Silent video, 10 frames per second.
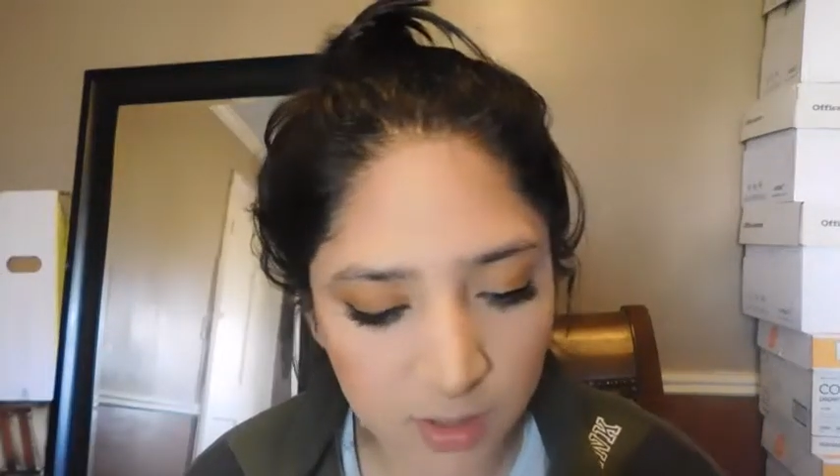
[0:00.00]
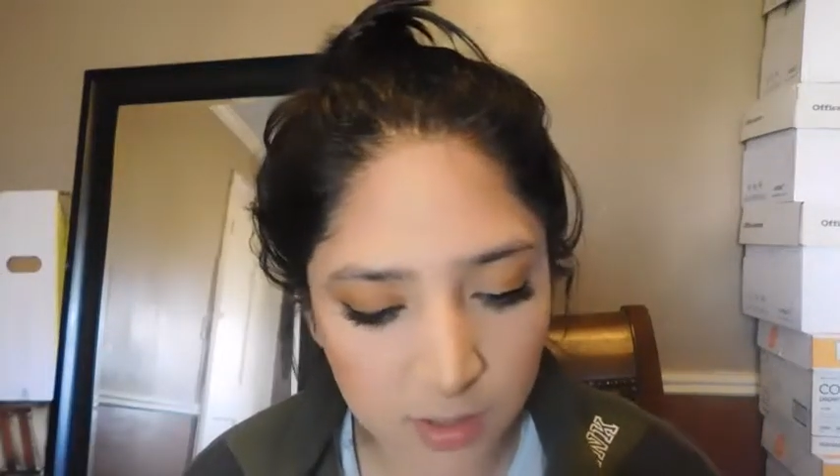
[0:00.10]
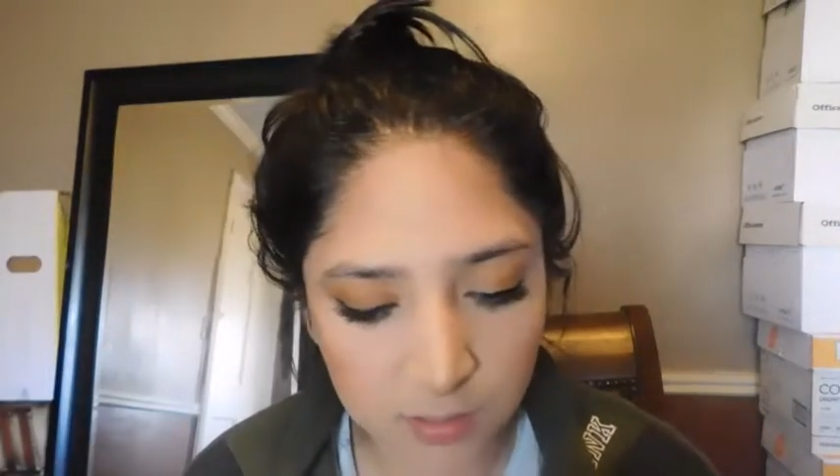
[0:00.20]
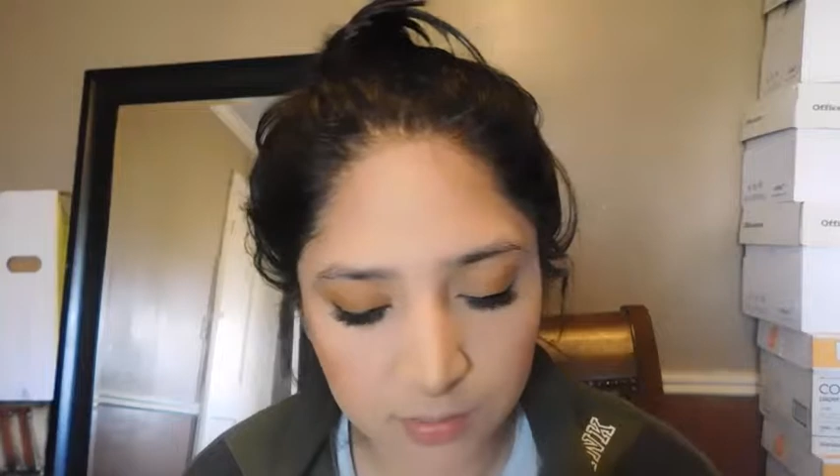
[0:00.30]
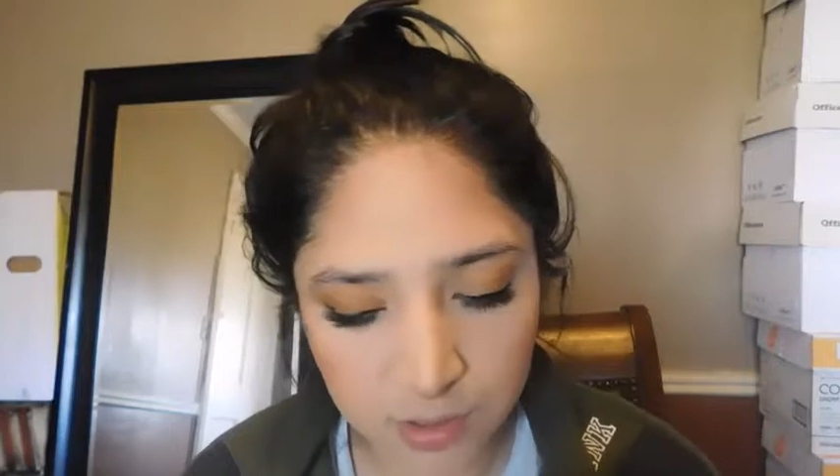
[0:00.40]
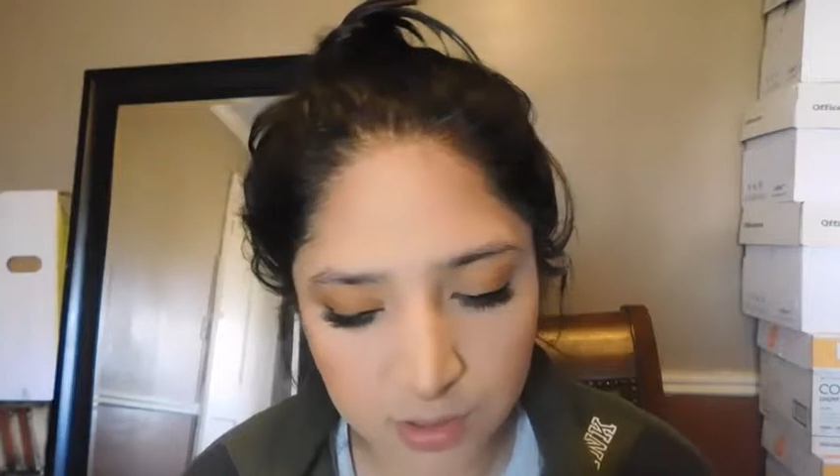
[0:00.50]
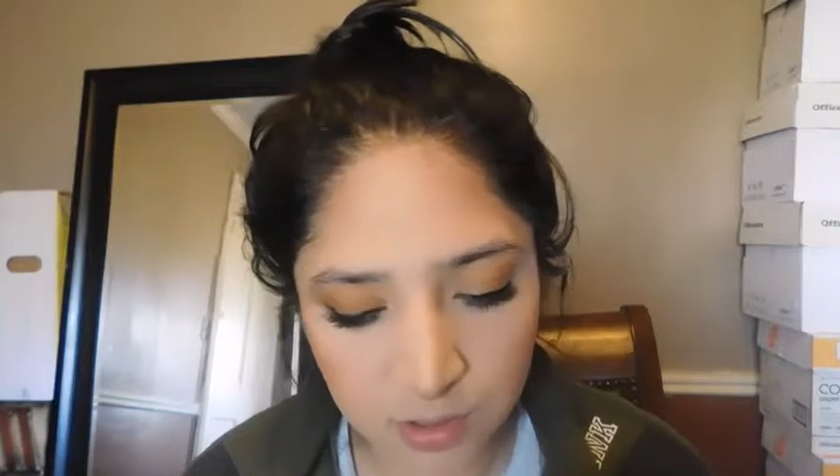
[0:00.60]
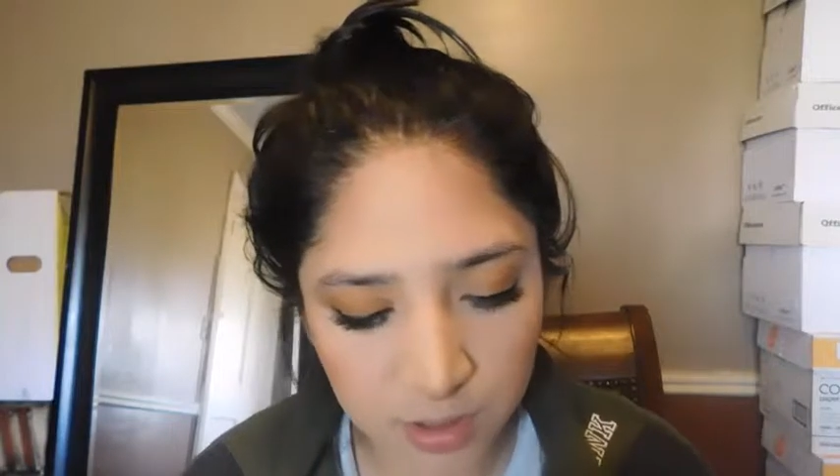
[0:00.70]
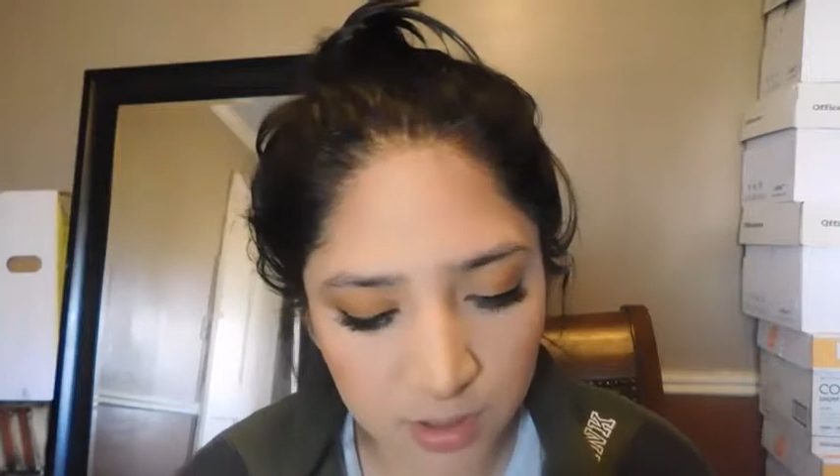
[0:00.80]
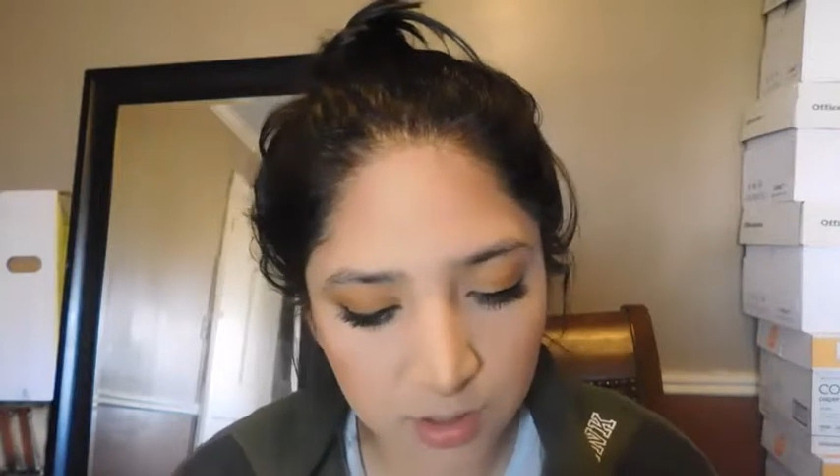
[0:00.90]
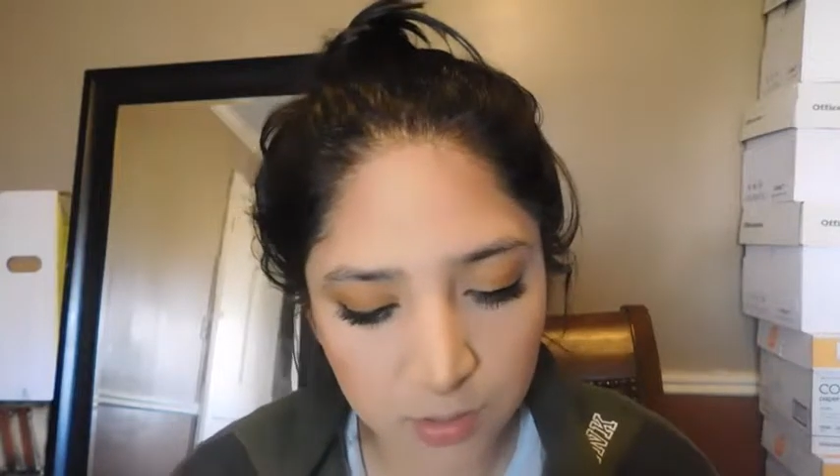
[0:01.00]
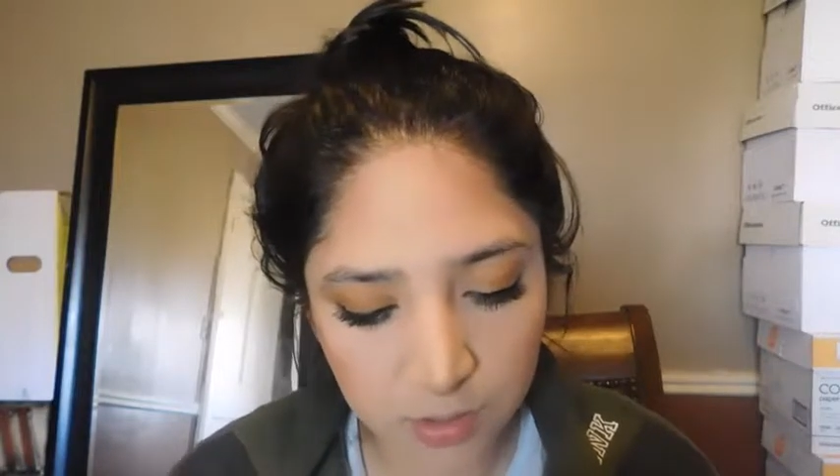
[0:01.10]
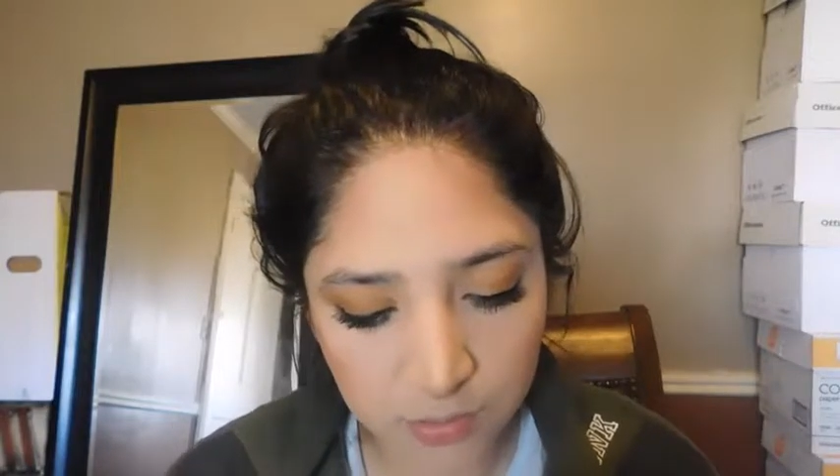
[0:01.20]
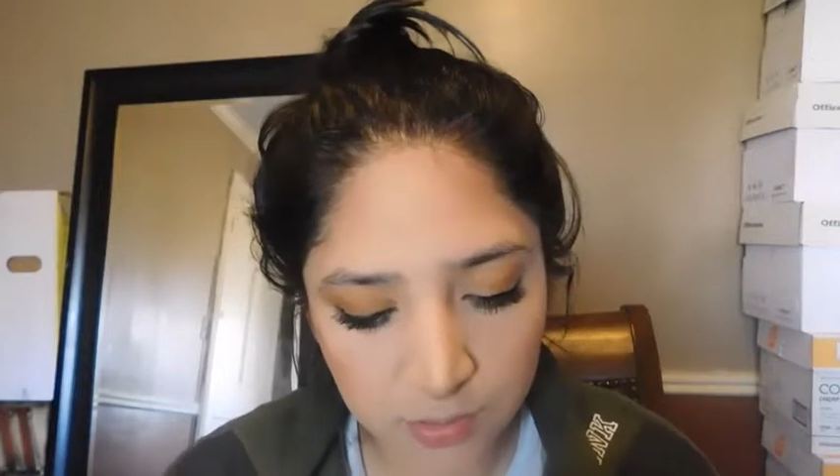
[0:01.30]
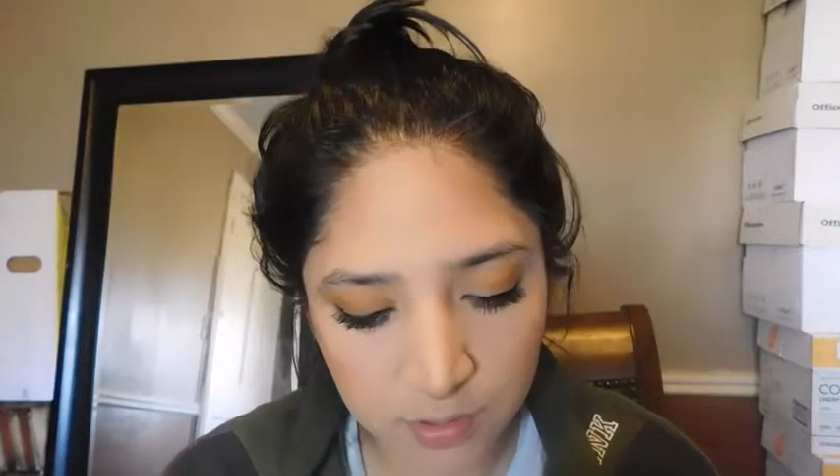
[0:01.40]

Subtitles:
anything. I just heard it go off.